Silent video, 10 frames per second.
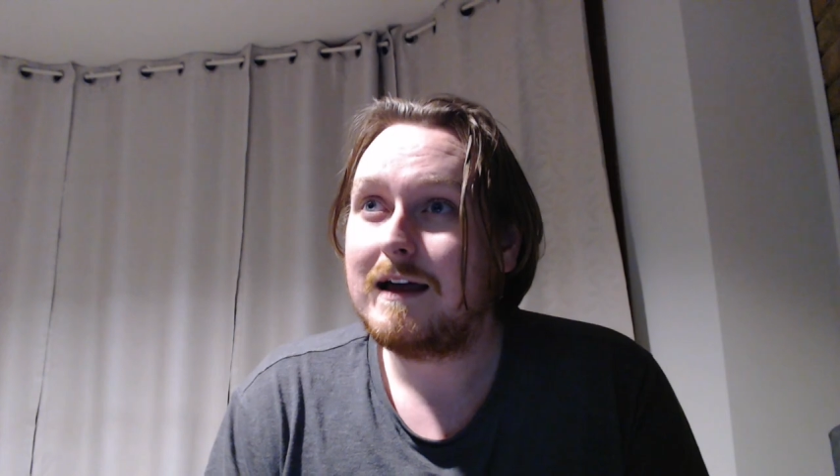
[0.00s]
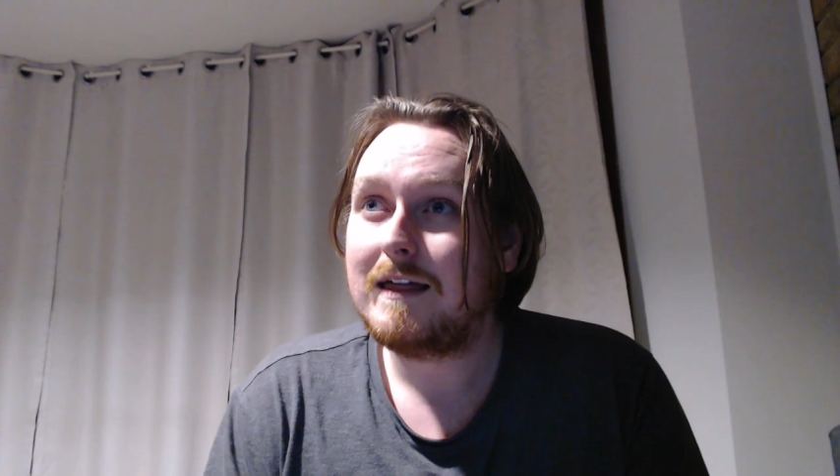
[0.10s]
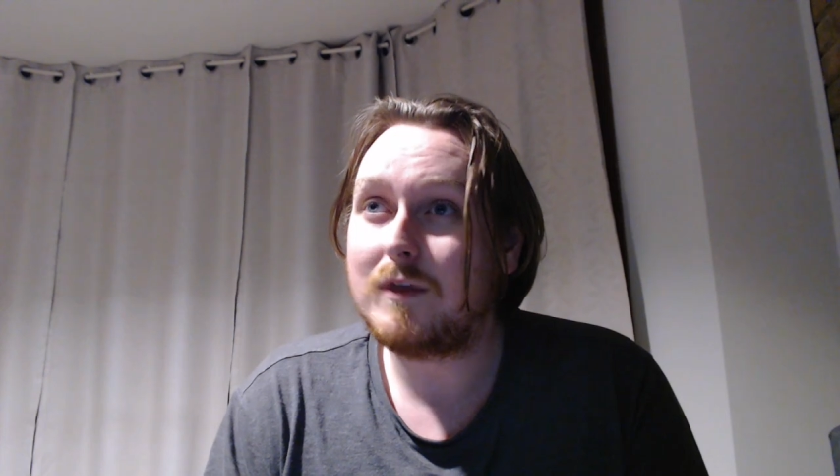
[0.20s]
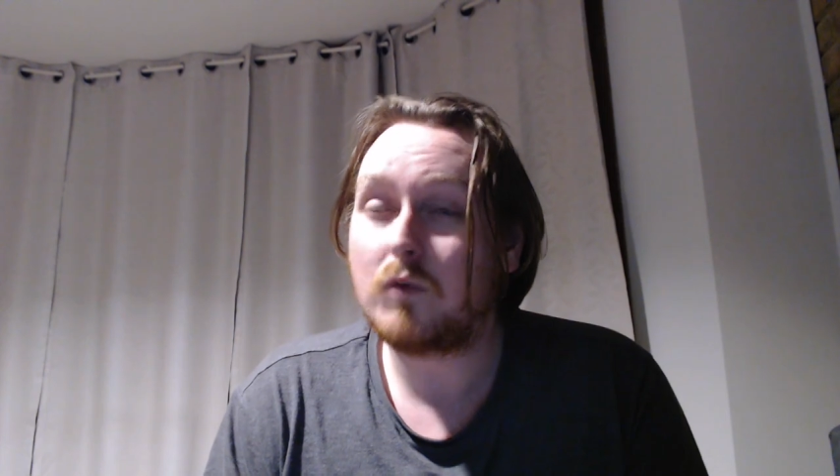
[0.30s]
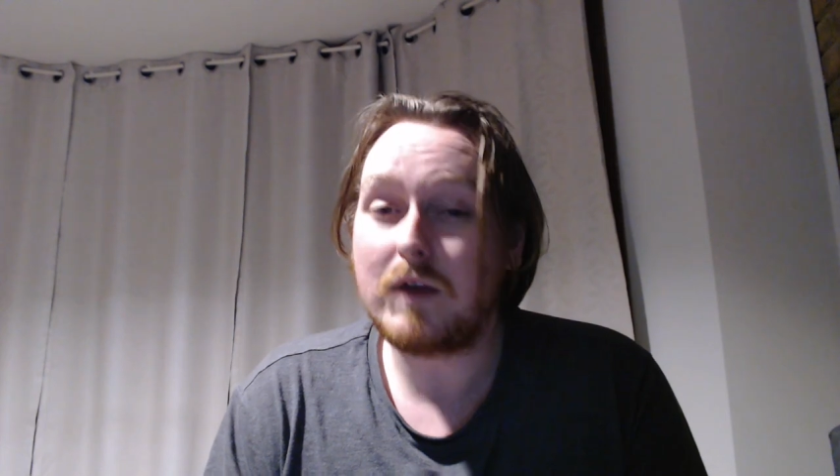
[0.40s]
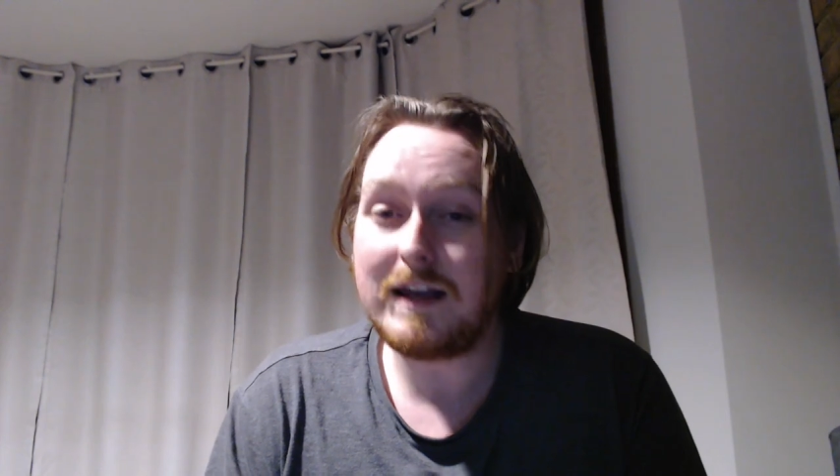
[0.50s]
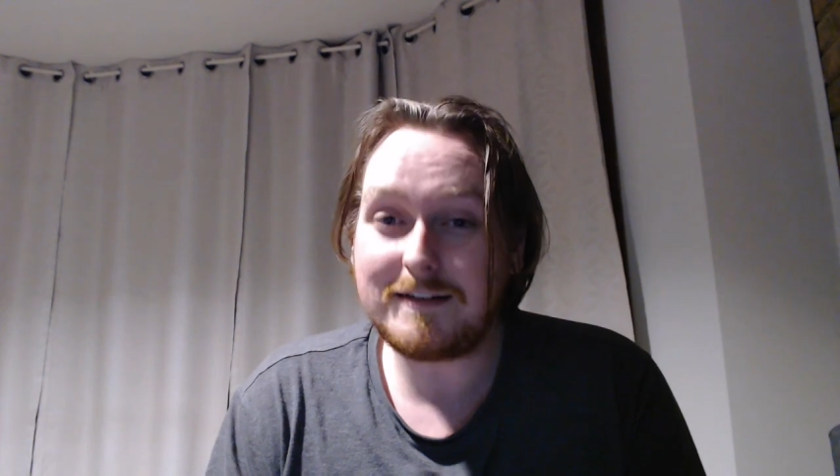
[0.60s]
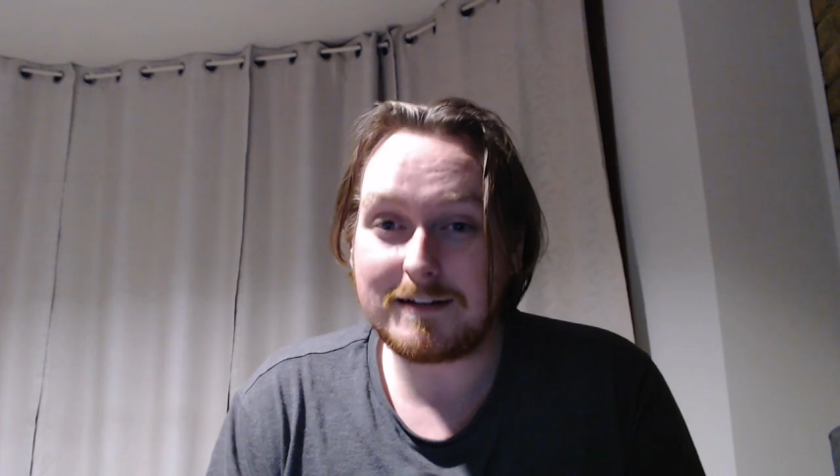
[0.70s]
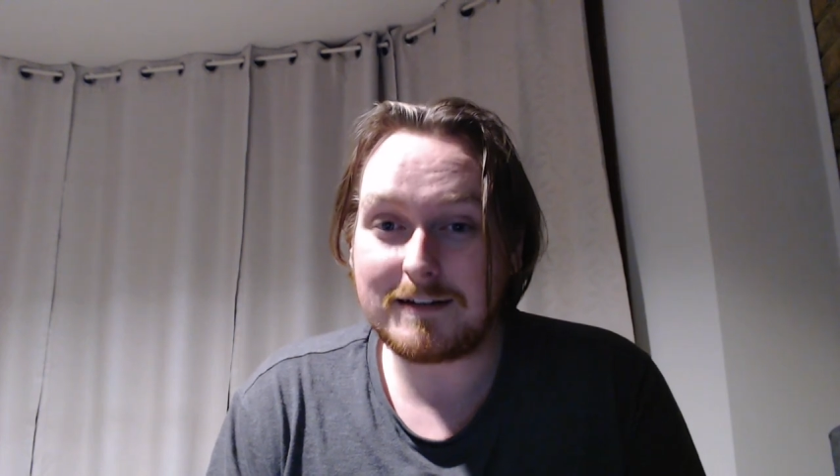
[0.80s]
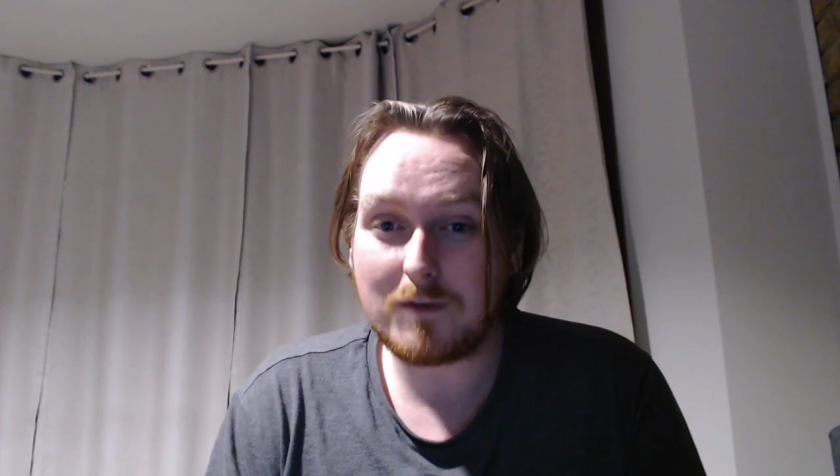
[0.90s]
The
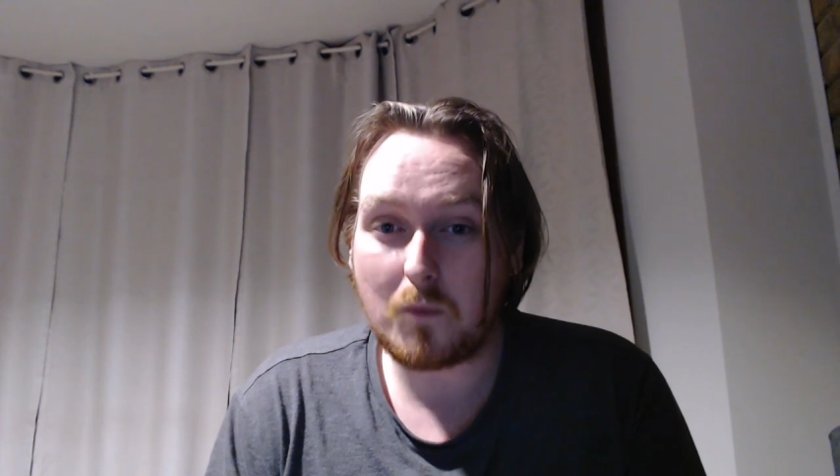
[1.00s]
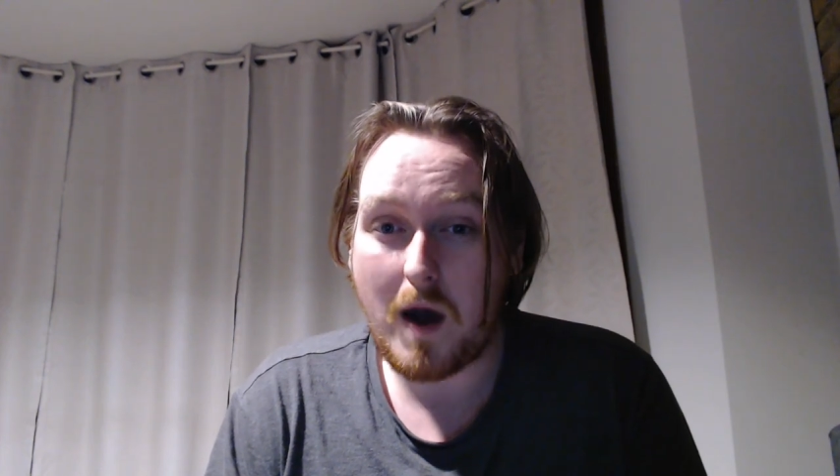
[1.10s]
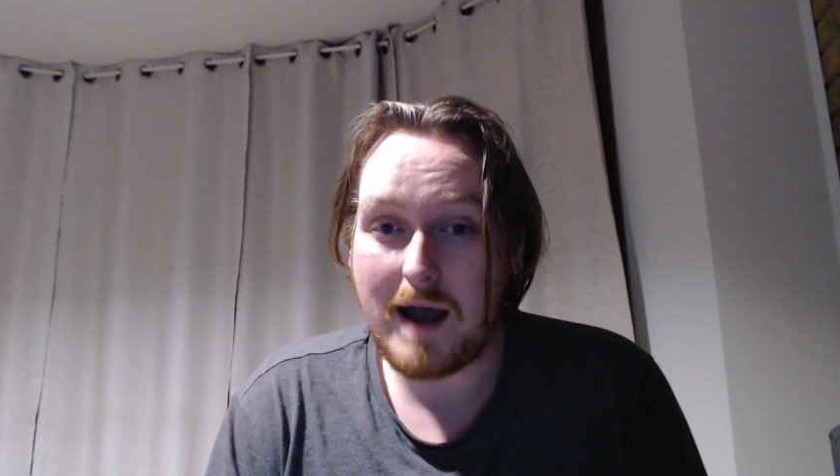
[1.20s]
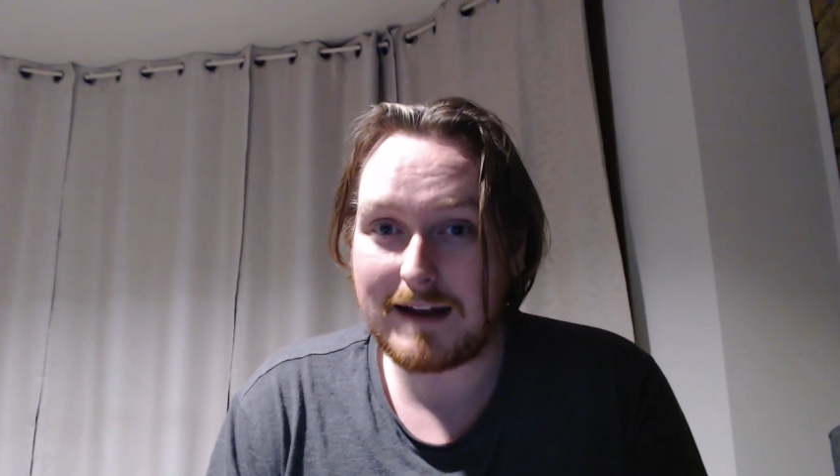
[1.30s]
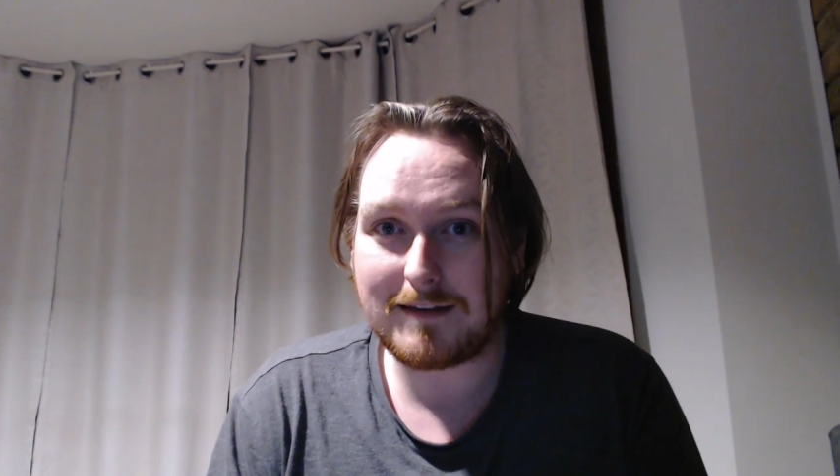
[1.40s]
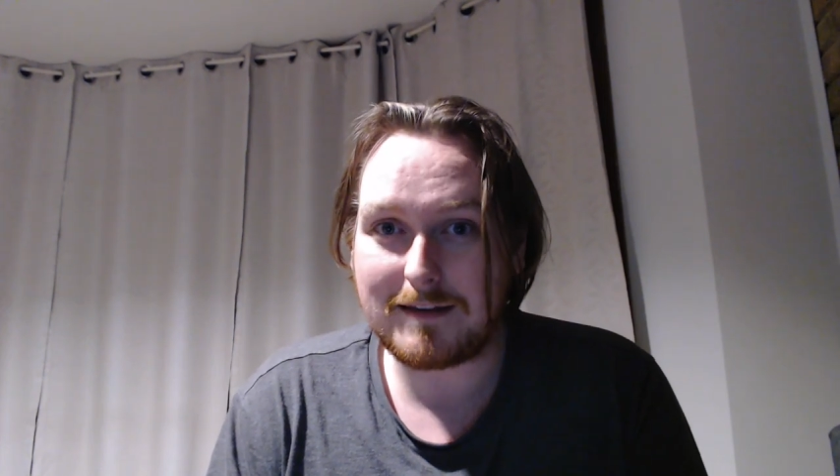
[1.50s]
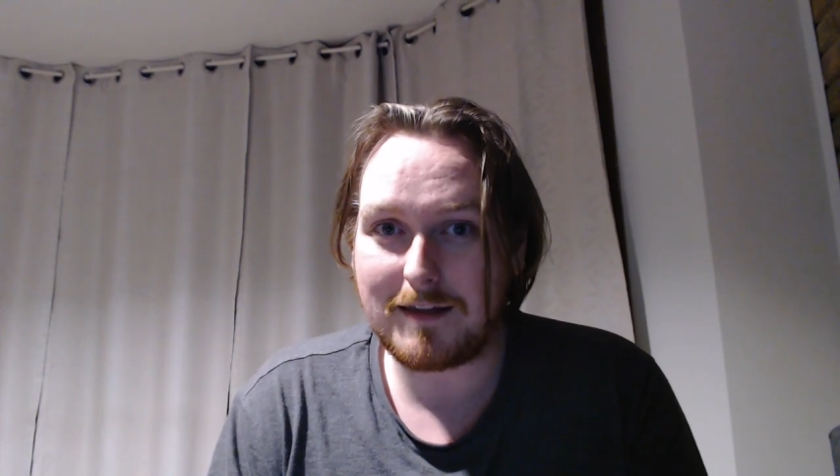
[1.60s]
reason why